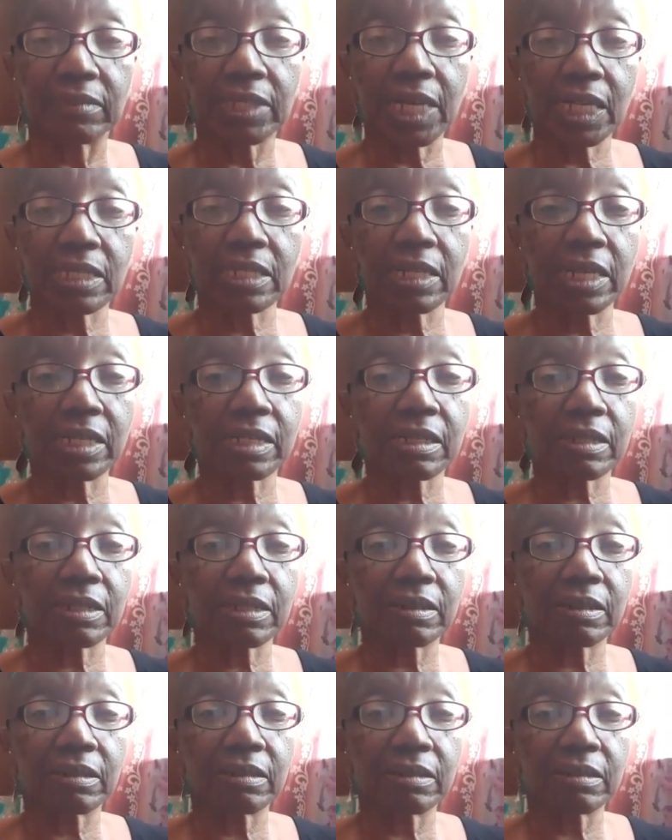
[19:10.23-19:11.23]
That's it.
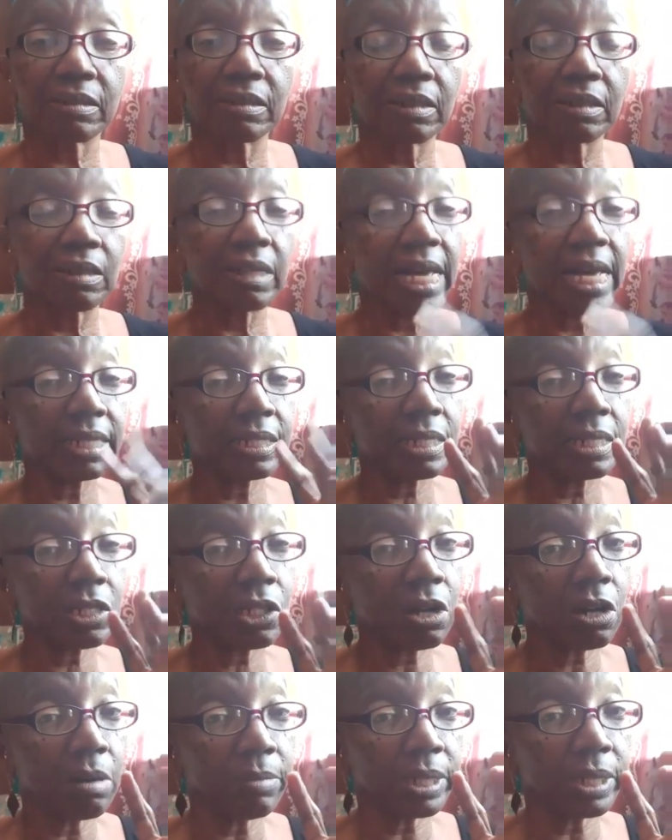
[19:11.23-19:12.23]
That
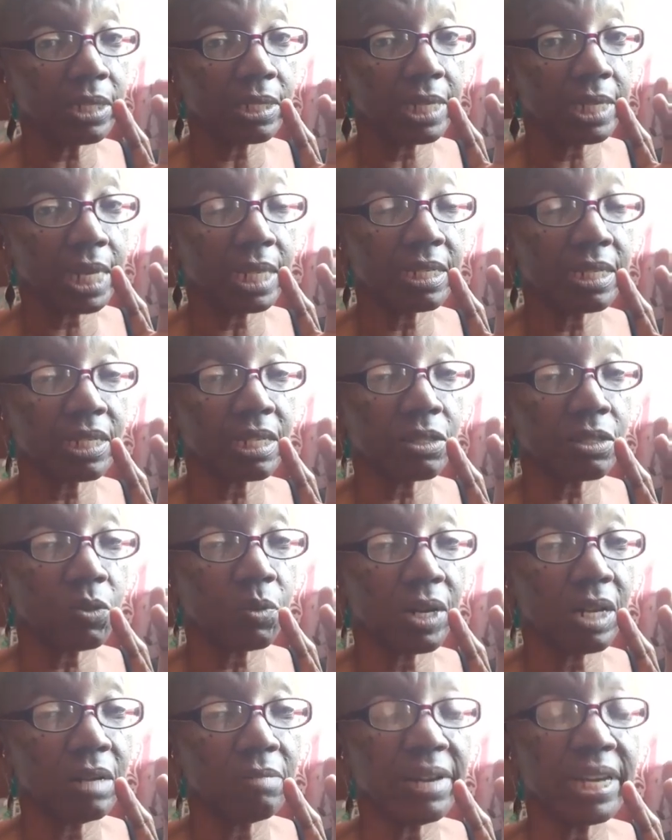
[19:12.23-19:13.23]
is common sense as
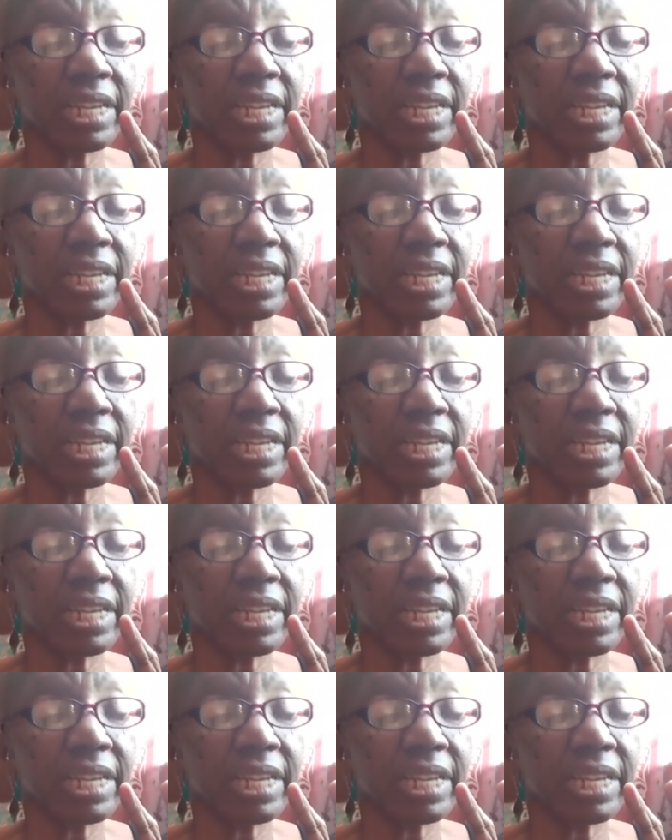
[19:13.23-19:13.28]
well,